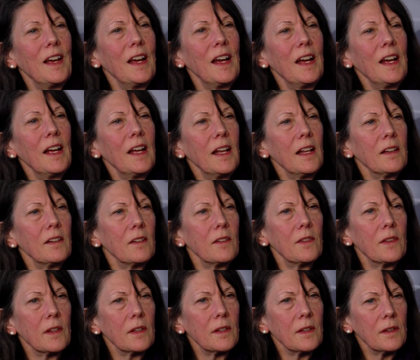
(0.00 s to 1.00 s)
and
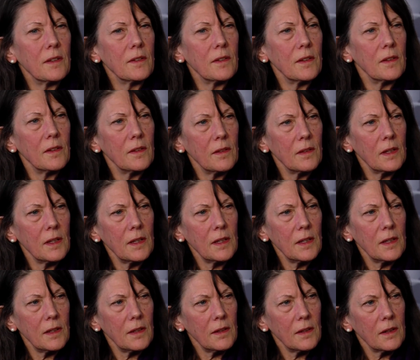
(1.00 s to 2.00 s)
the
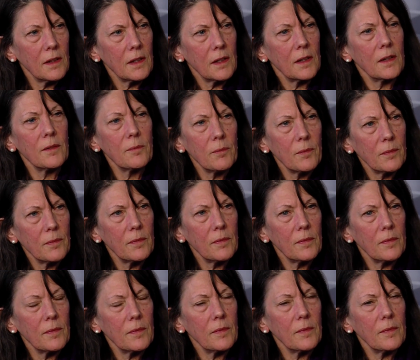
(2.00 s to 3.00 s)
the, um,
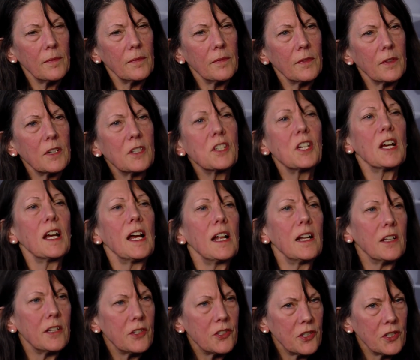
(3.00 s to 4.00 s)
the
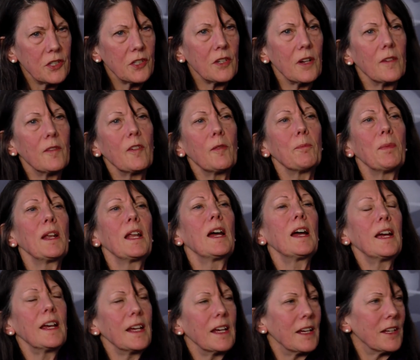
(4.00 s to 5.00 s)
challenges of
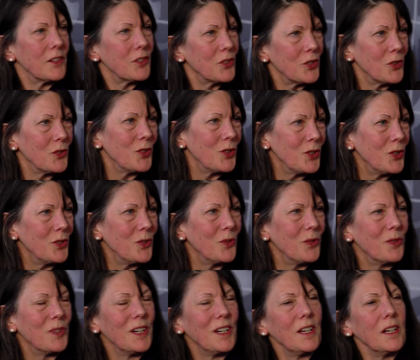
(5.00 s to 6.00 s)
applying it to
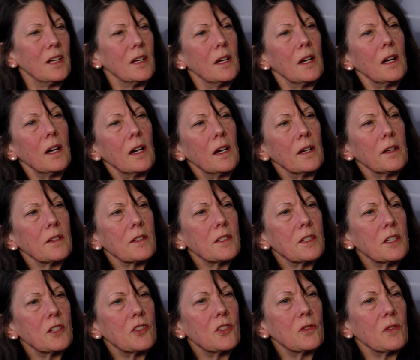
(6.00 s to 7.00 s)
new uh,
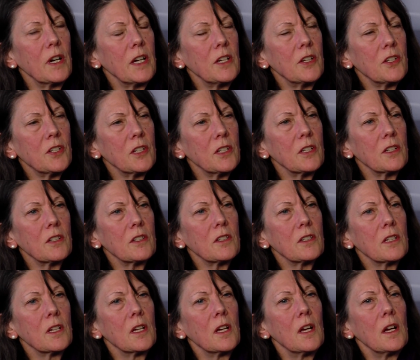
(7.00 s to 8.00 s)

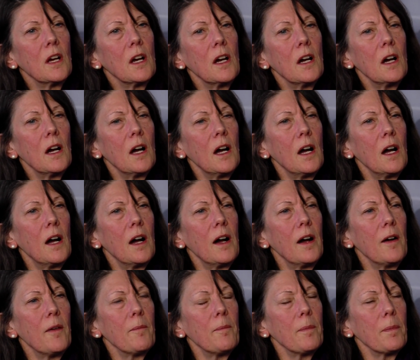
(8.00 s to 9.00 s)
situations.
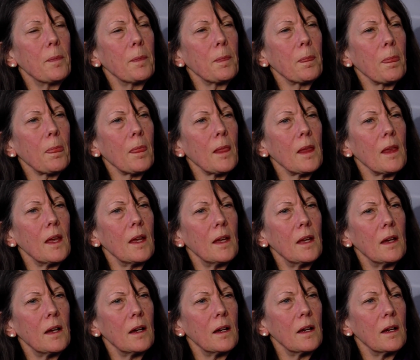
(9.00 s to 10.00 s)
Um,
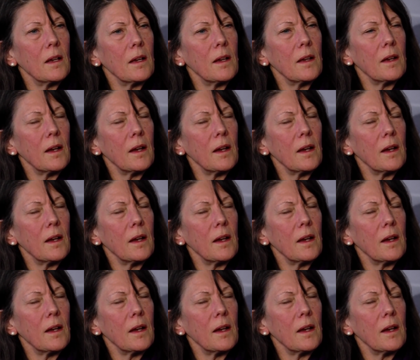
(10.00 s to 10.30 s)
uh,